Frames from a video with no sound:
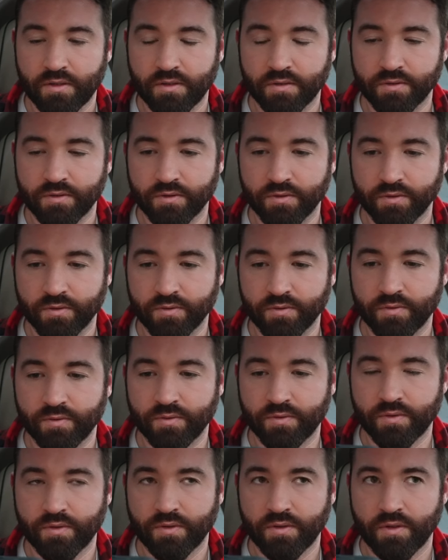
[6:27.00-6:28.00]
Two.
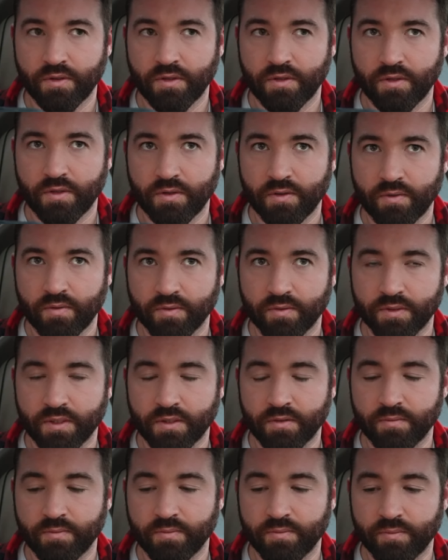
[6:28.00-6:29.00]
Was that
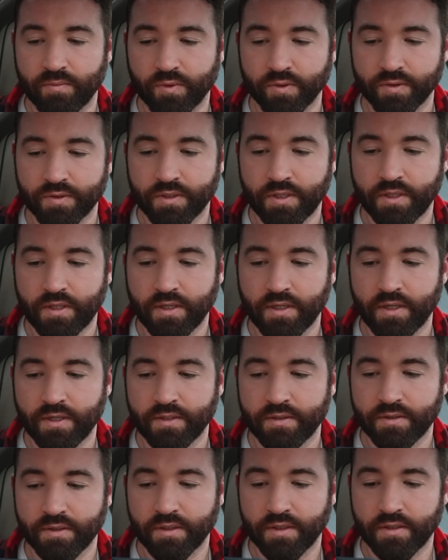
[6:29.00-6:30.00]
a board slide, I
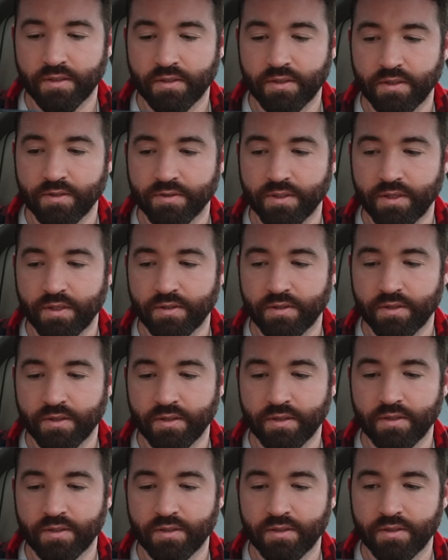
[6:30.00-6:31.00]
guess? Yeah, there's Anthony.